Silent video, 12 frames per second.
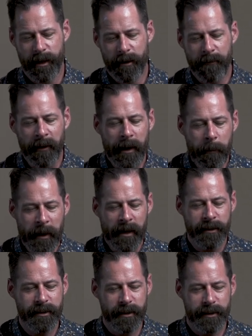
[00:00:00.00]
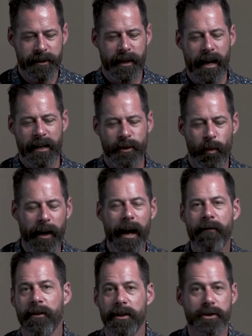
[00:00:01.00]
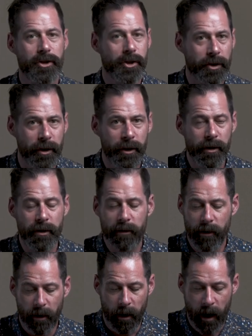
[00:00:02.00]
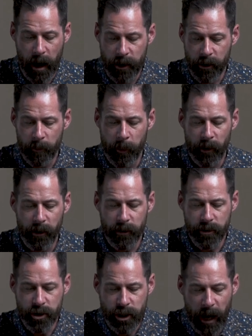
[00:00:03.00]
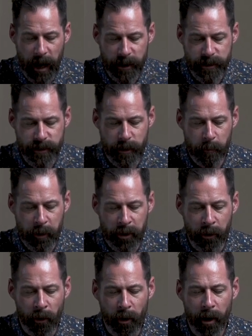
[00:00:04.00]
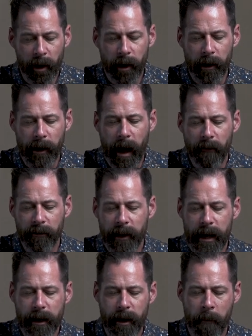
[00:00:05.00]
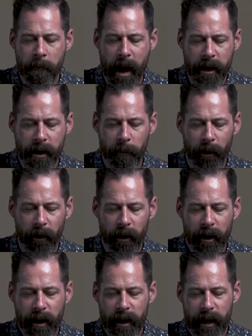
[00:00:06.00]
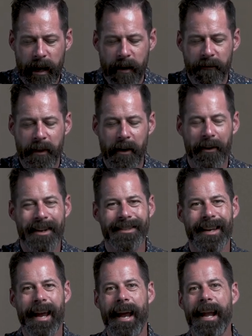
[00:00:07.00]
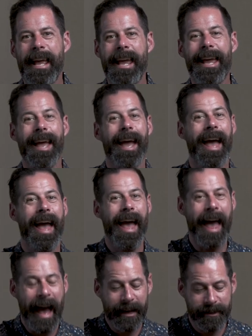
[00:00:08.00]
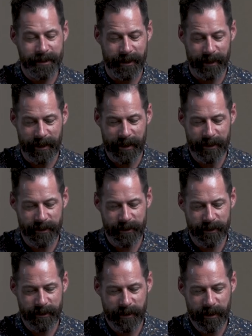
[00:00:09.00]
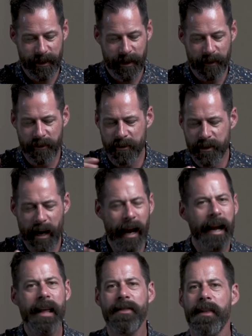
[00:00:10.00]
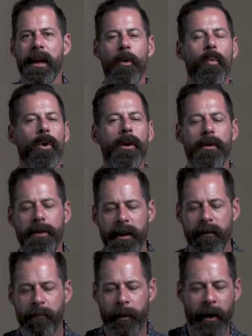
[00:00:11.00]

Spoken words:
Philippians says, whatever is true, honorable, just, pure, lovely, commendable, if there is any excellence, if there's anything worthy of